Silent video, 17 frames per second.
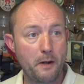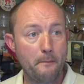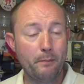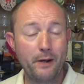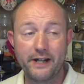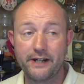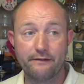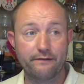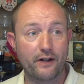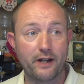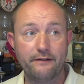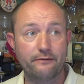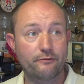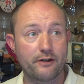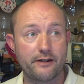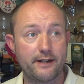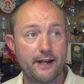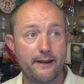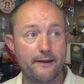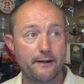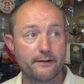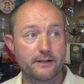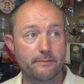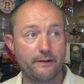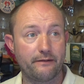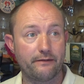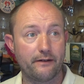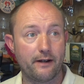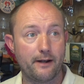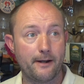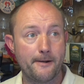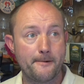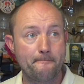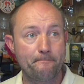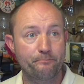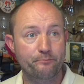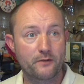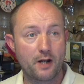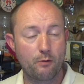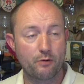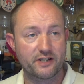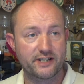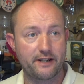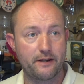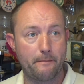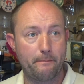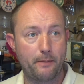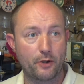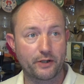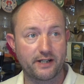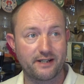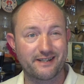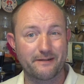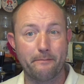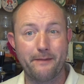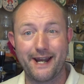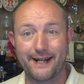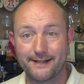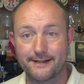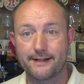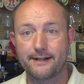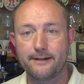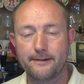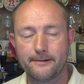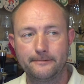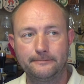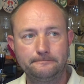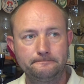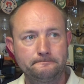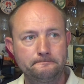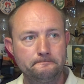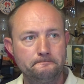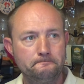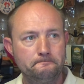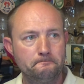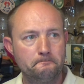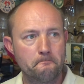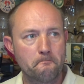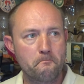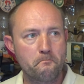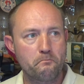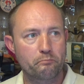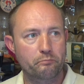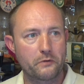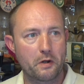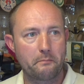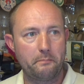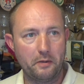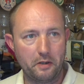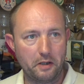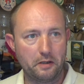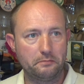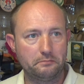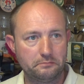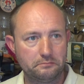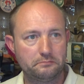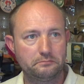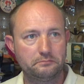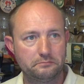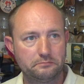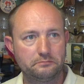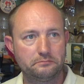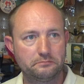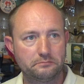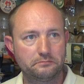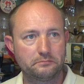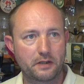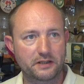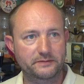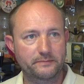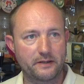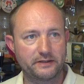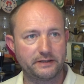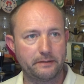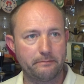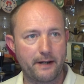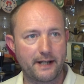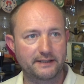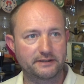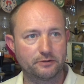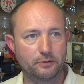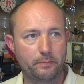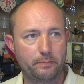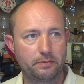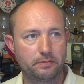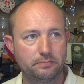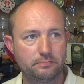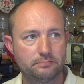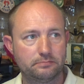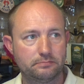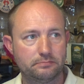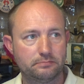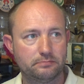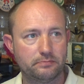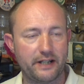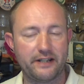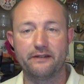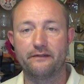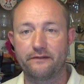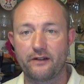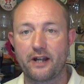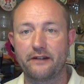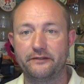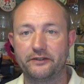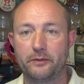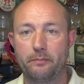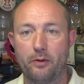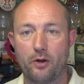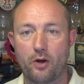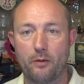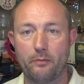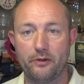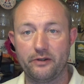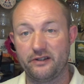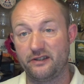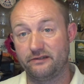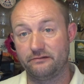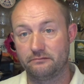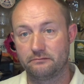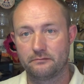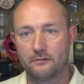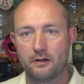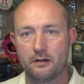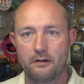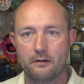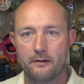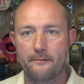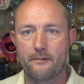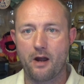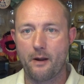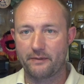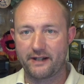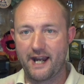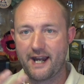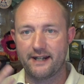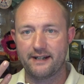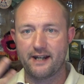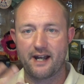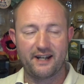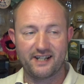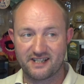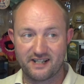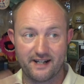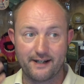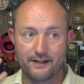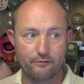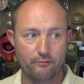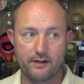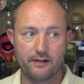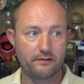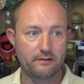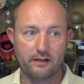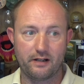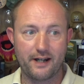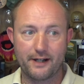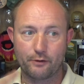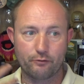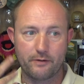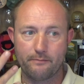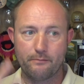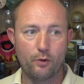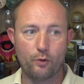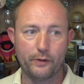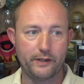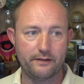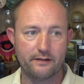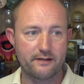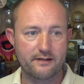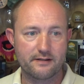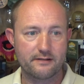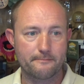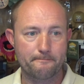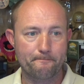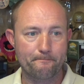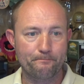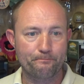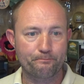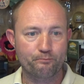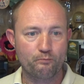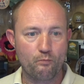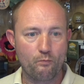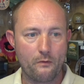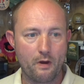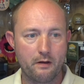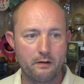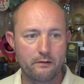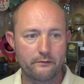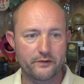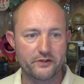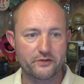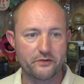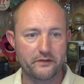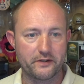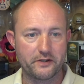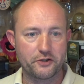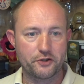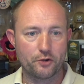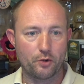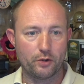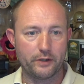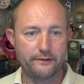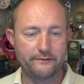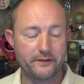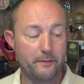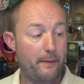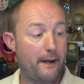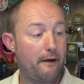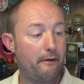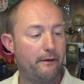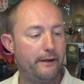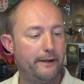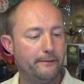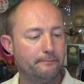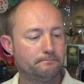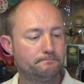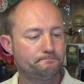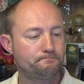Plenty of flavour in there, though. To be fair, I won't say the body's amazing, but I suppose it makes up in the flavour department, and I'm getting that. It's lingering, lingering maltiness there's nothing short-lived about it.